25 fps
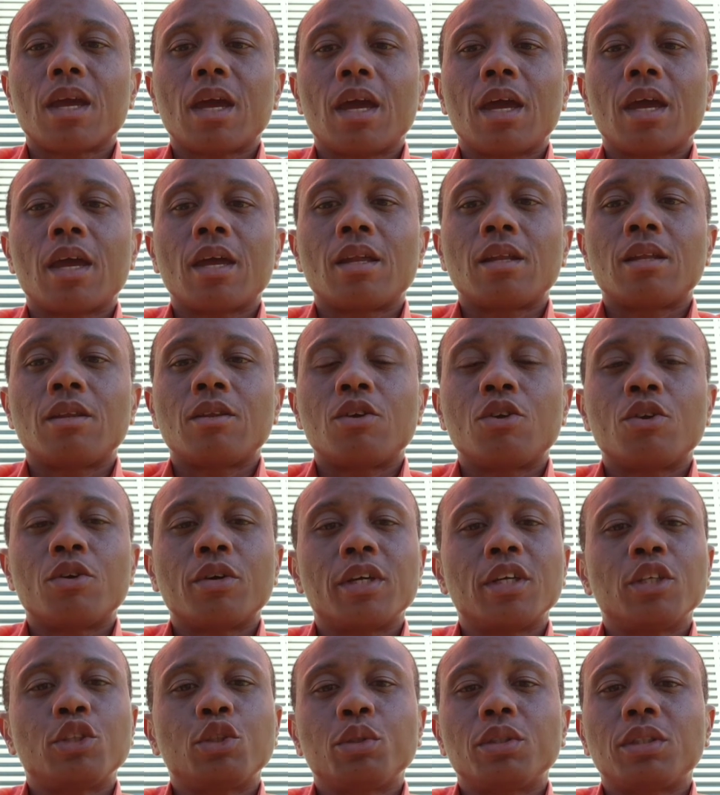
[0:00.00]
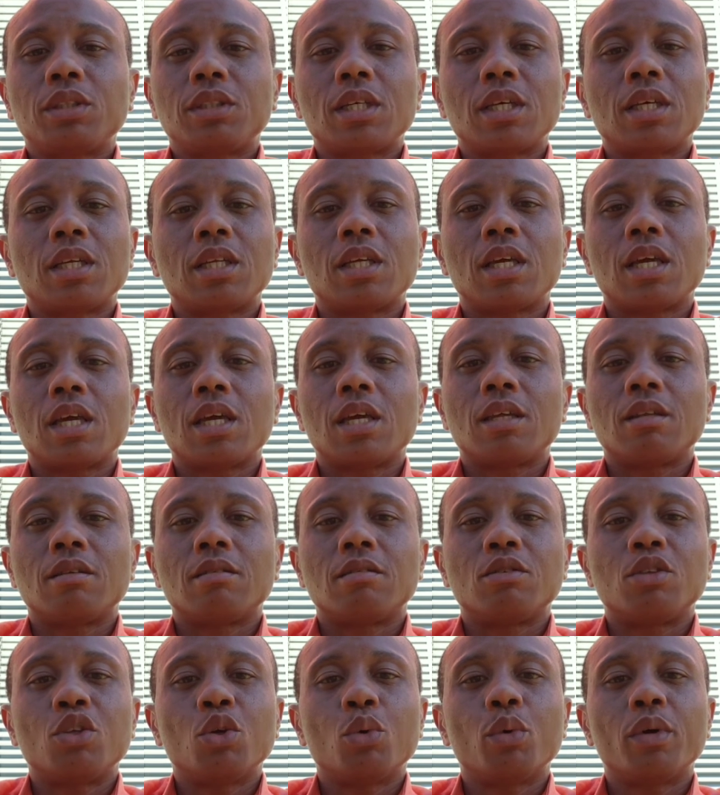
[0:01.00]
and you're interested
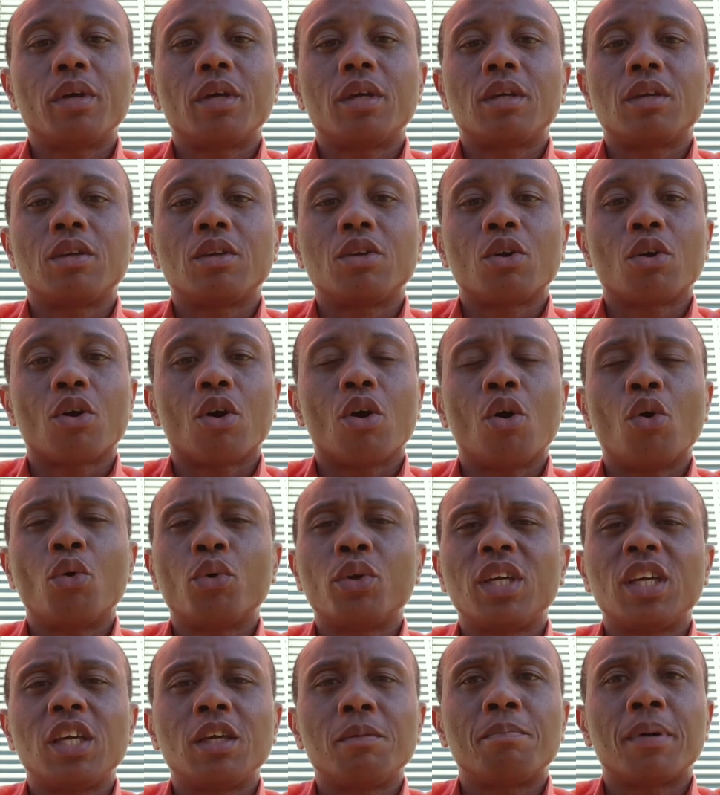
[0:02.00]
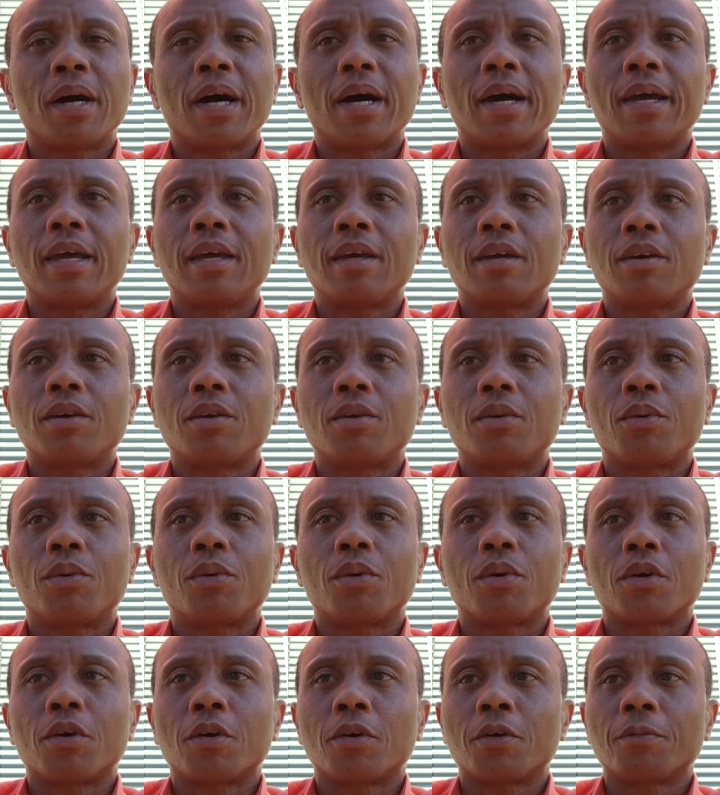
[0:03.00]
in doing your own e-bike
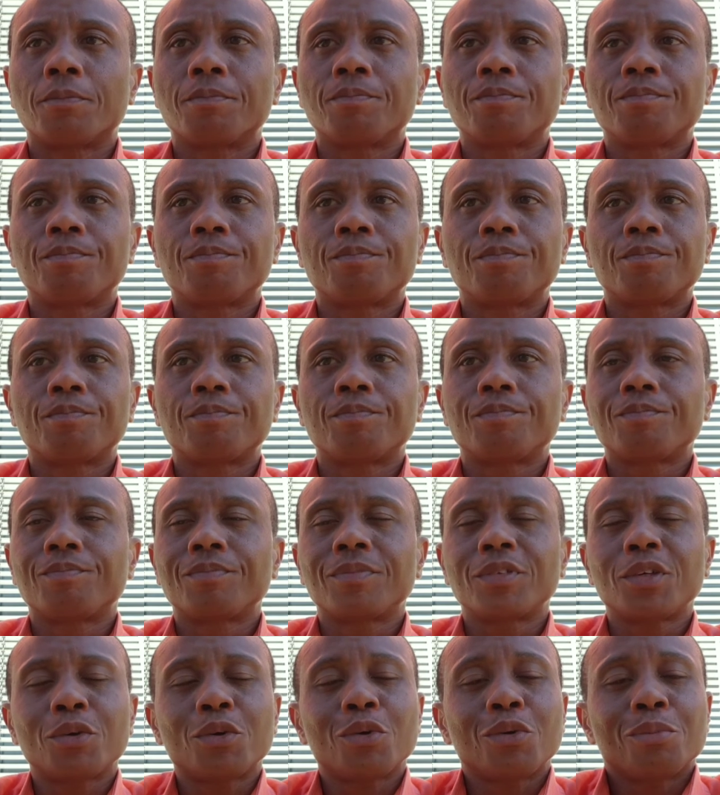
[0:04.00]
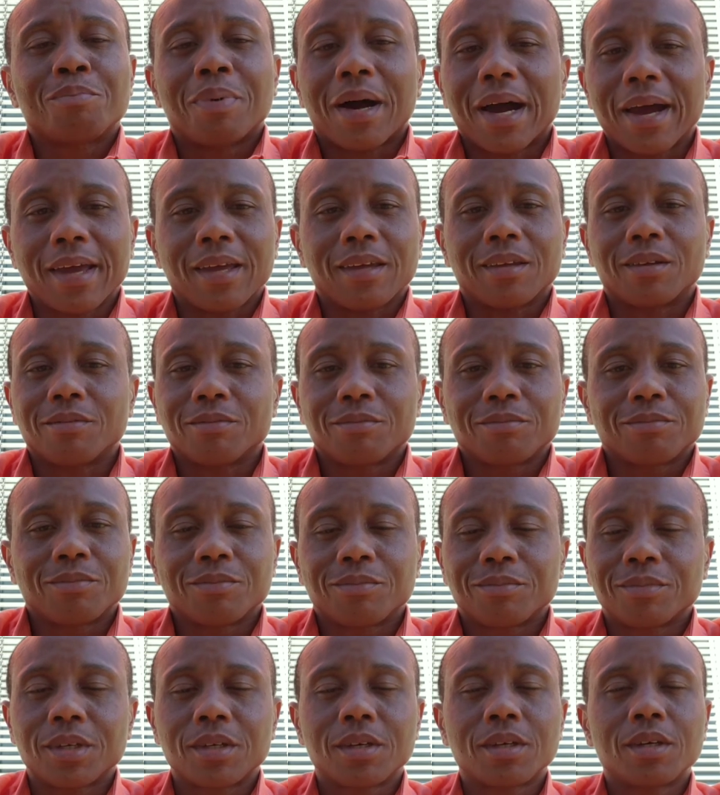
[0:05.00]
or your own bike,
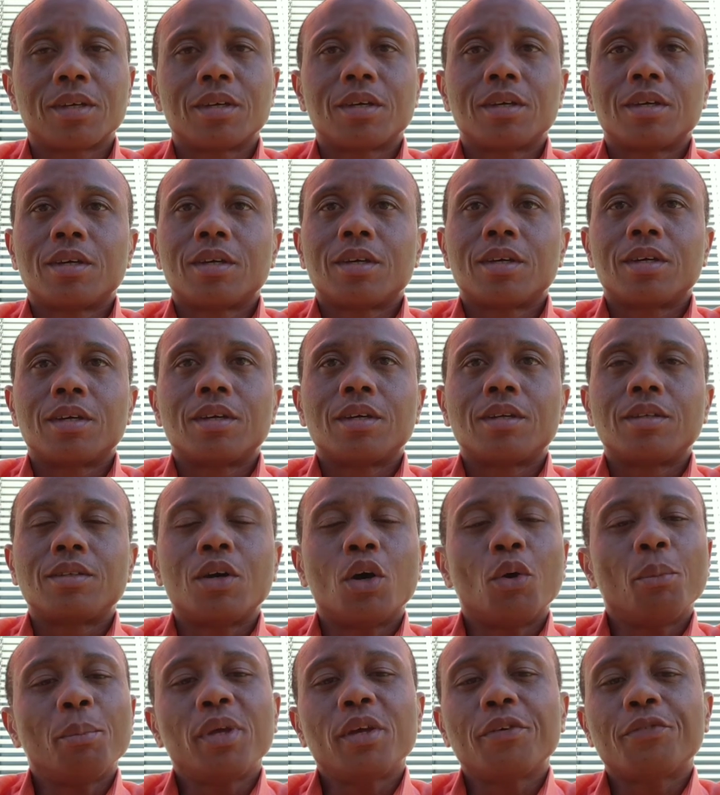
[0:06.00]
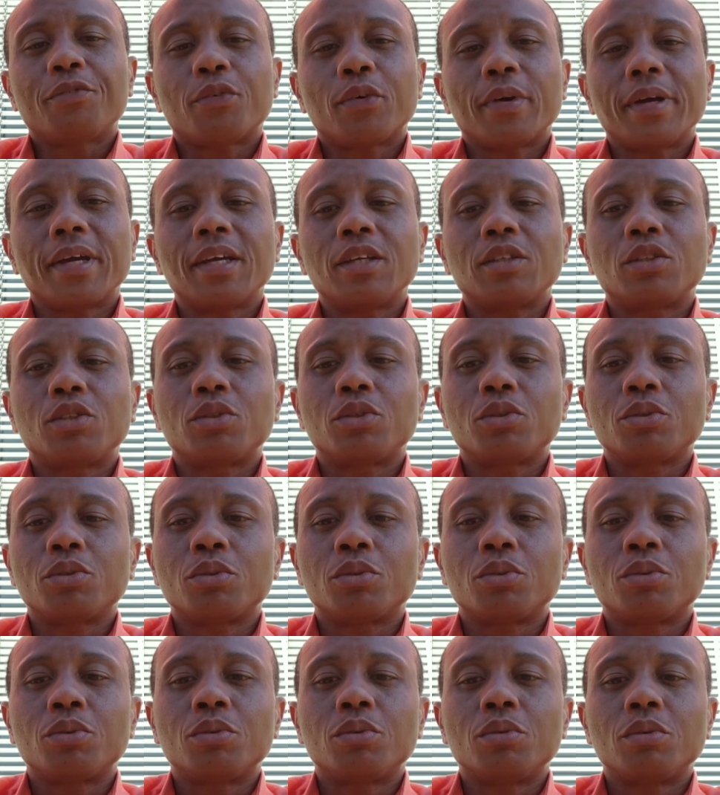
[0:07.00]
don't be afraid
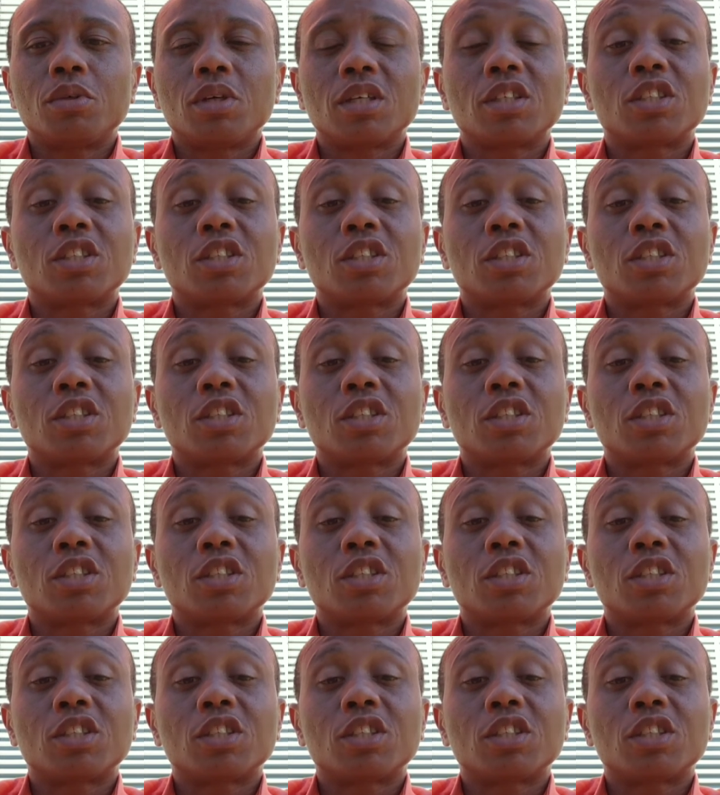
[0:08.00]
to